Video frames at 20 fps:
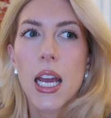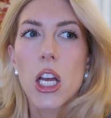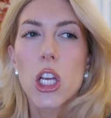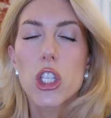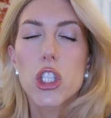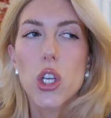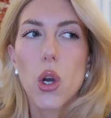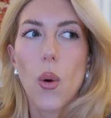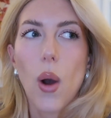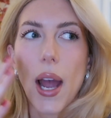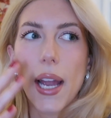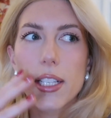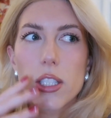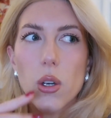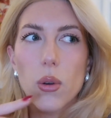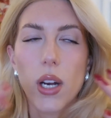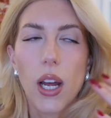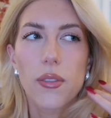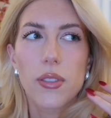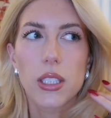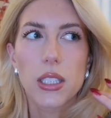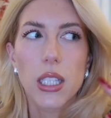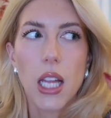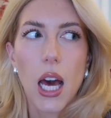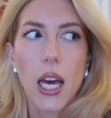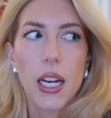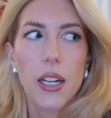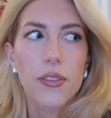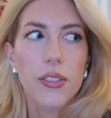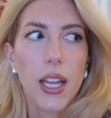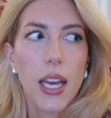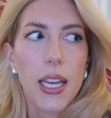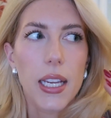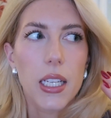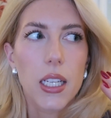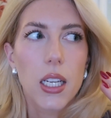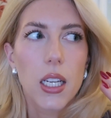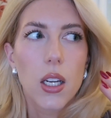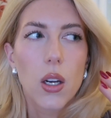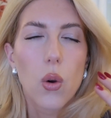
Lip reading: So I don't have a lot of like